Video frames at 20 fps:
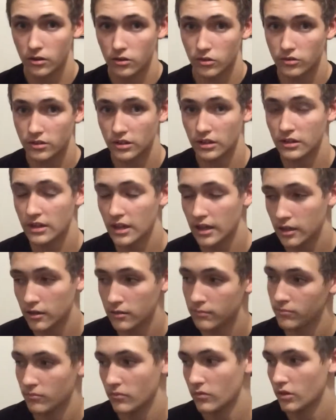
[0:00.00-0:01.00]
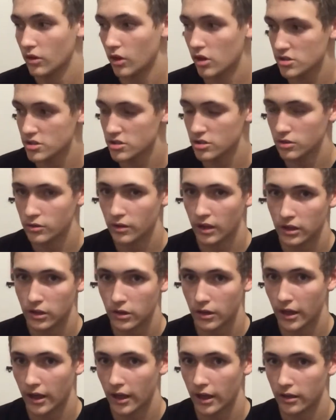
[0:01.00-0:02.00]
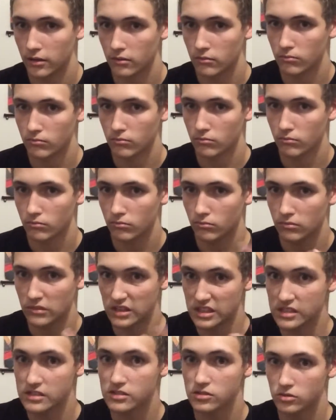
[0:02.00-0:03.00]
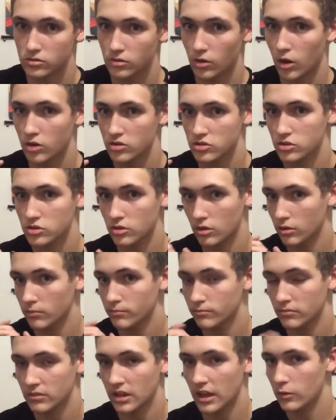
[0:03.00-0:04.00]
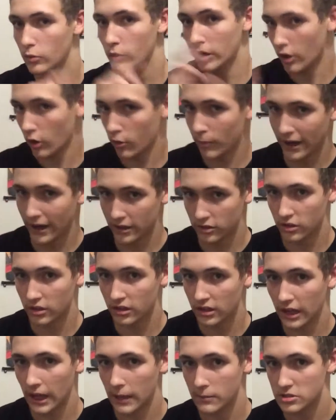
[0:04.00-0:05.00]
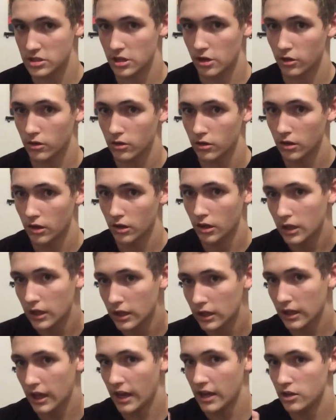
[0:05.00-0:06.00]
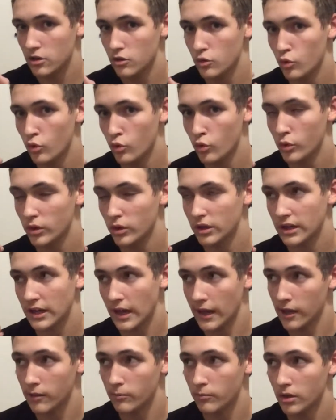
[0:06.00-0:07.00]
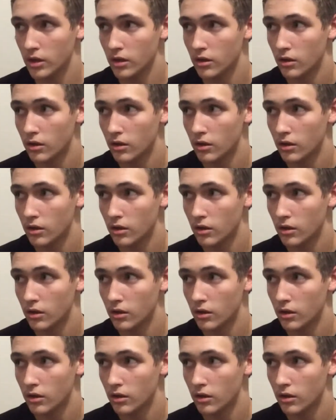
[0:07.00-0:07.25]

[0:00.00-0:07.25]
So then you got these also. Then we go back to indie games here. Can you name?